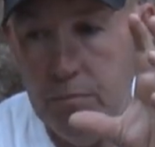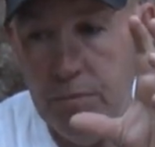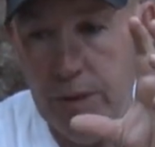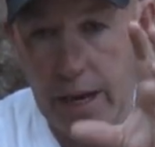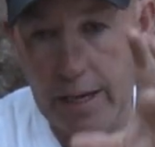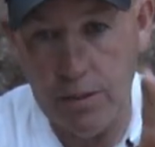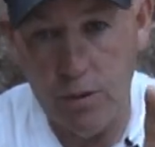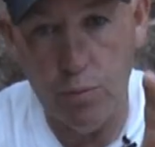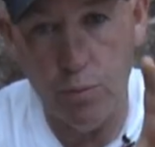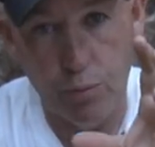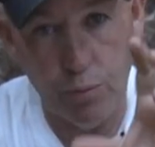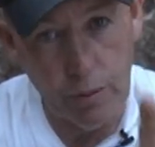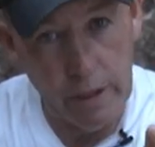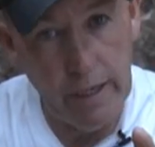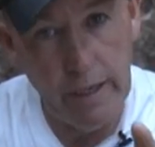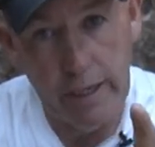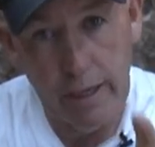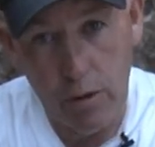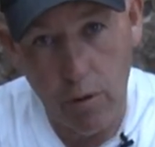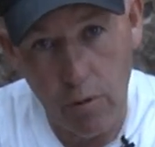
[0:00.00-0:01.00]
that's
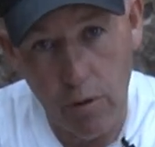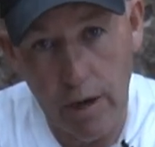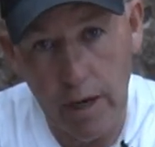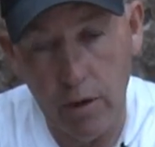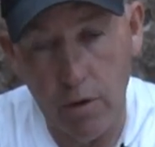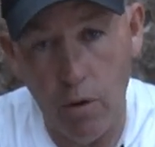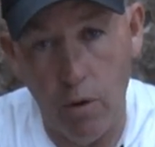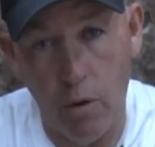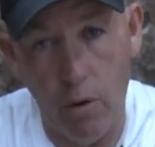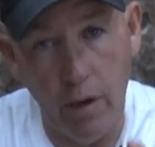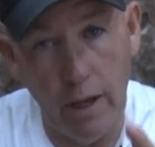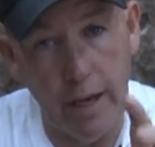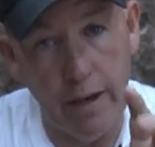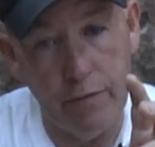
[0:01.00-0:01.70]
really critical.